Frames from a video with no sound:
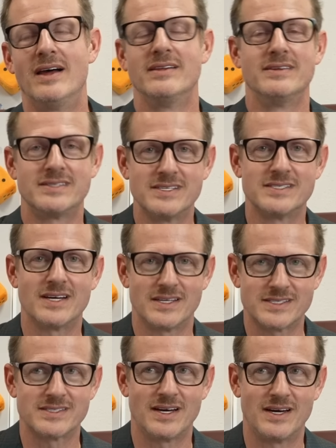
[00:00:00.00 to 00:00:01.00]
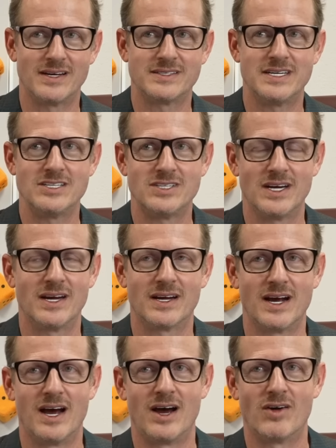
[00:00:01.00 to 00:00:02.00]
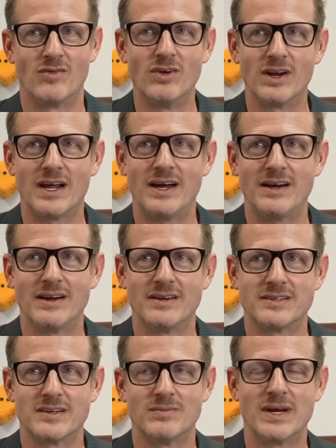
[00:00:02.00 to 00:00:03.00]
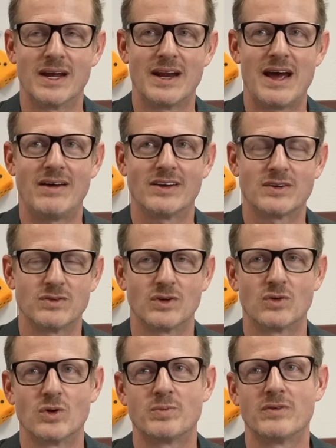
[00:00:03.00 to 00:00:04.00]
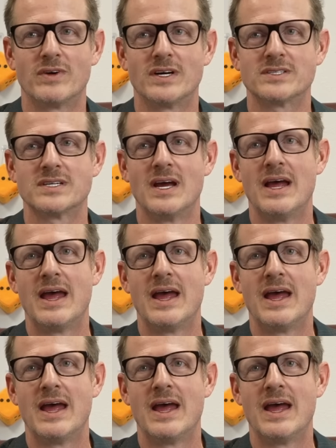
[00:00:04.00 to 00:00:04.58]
This is us teaching roulette. This is me and Alex with a group of us.